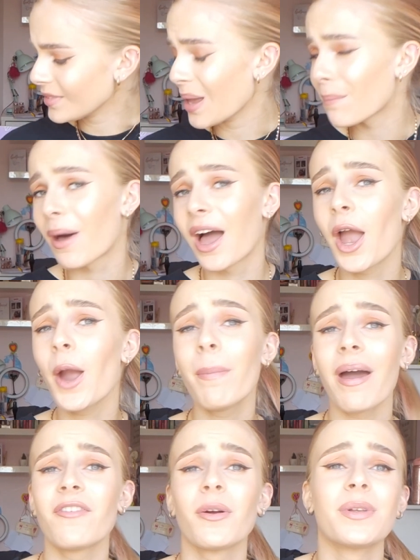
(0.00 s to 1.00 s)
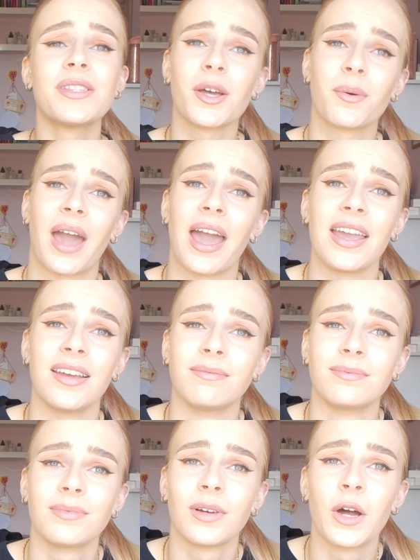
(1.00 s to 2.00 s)
But I hope everyone's okay
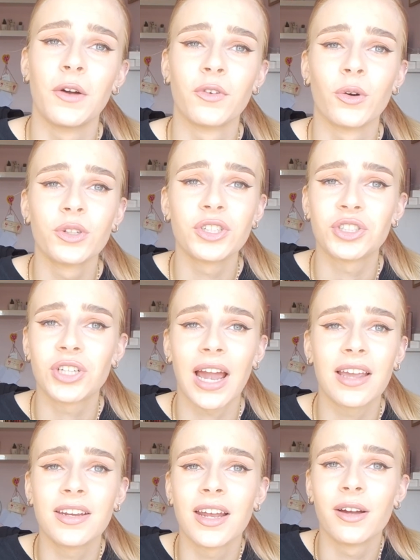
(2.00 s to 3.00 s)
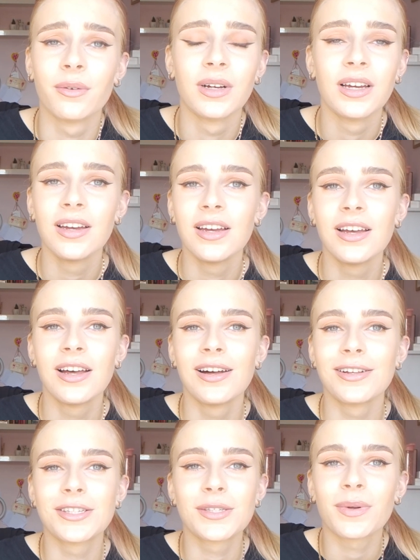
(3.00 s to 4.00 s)
overall. Just check, you know,
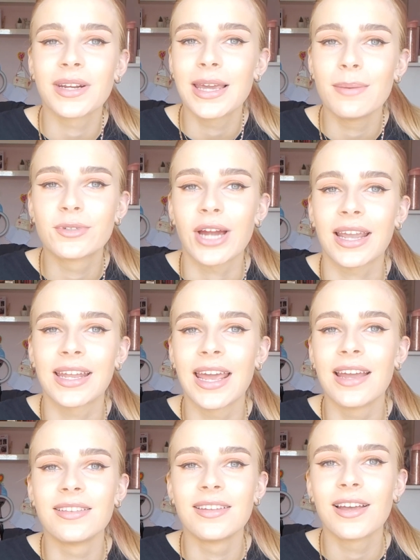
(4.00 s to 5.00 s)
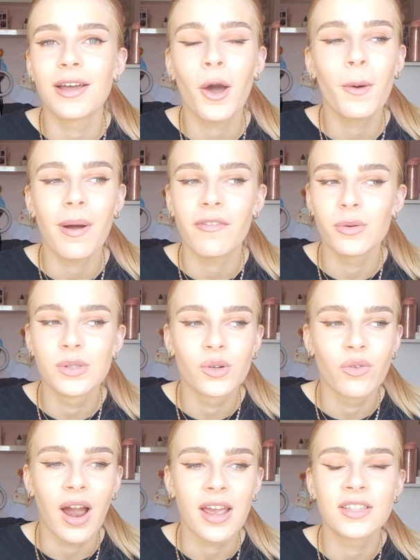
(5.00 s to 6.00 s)
just want to keep checking in. I hope everyone's
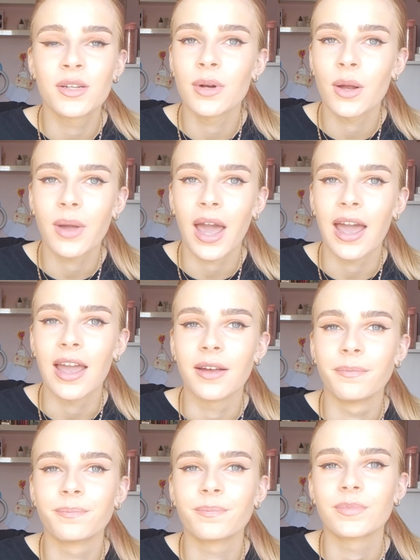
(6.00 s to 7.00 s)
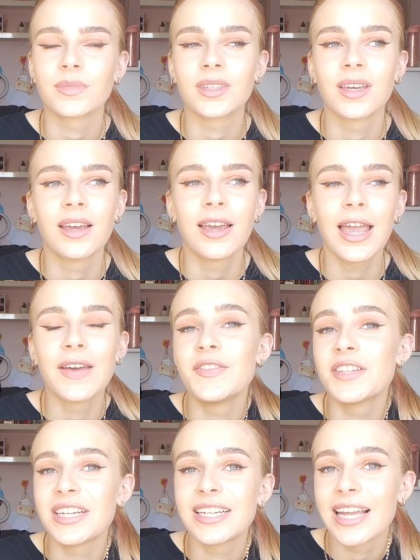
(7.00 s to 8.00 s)
alright, doing okay. If
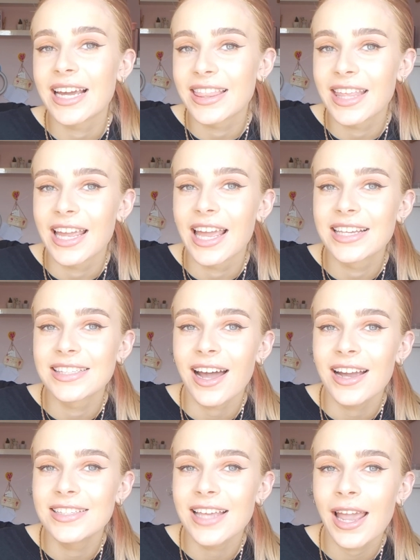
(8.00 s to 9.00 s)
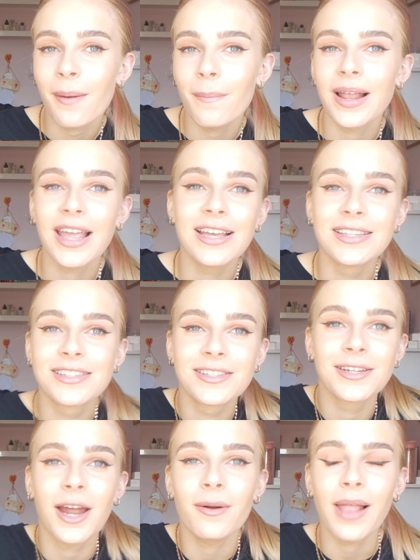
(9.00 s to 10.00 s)
you've done anything exciting, please,
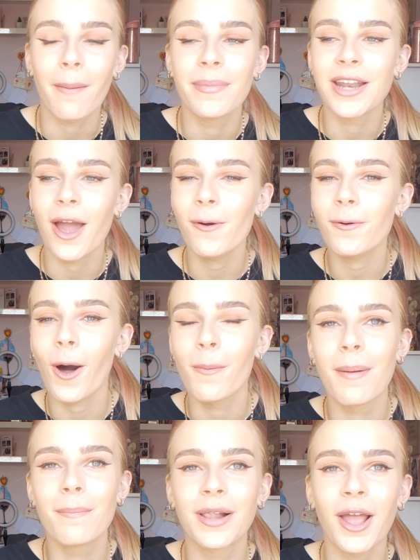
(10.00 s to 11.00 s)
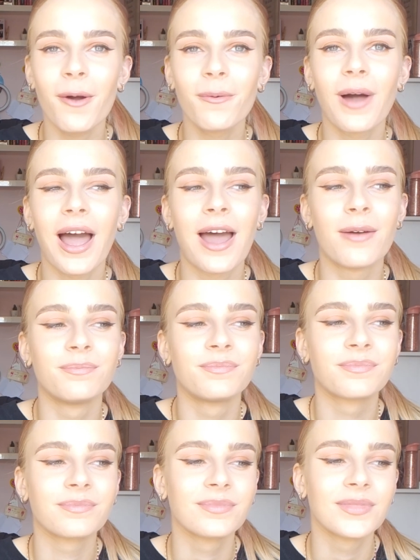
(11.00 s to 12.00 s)
you know, let me know, comment below.
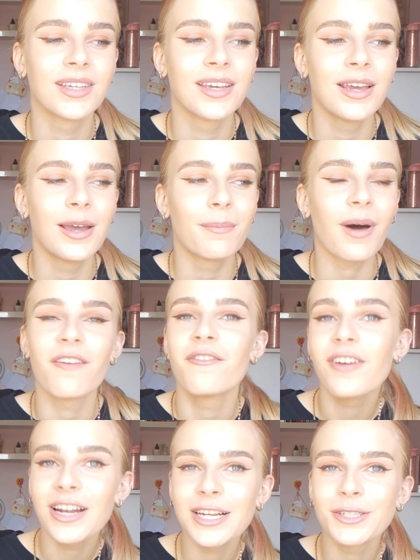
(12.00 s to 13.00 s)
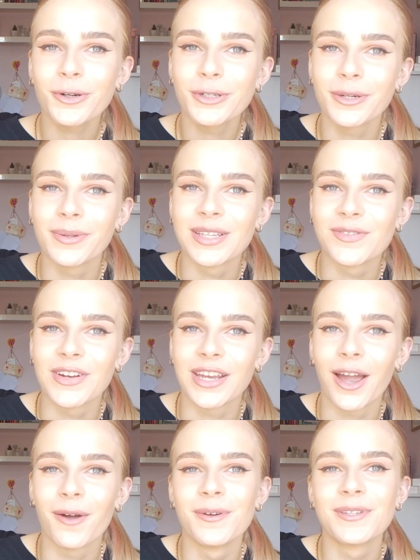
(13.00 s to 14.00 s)
But I've really enjoyed doing this
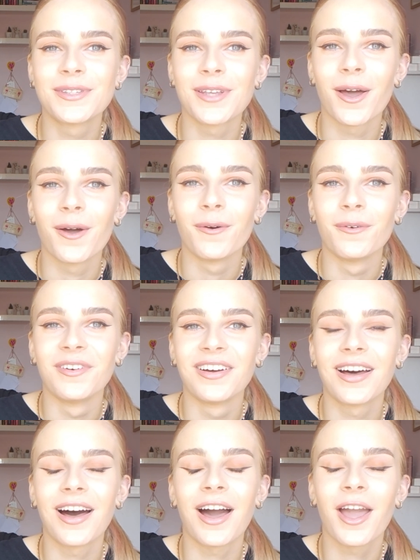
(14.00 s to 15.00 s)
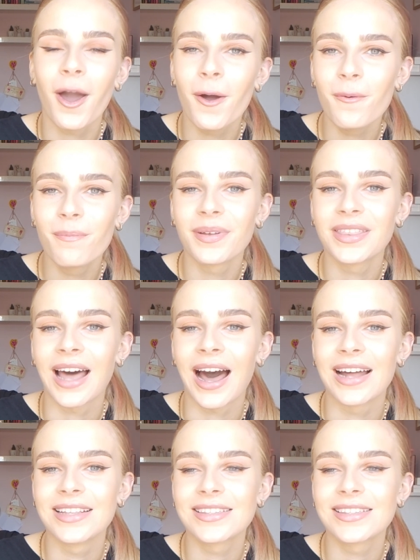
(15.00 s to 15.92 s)
video, so I hope that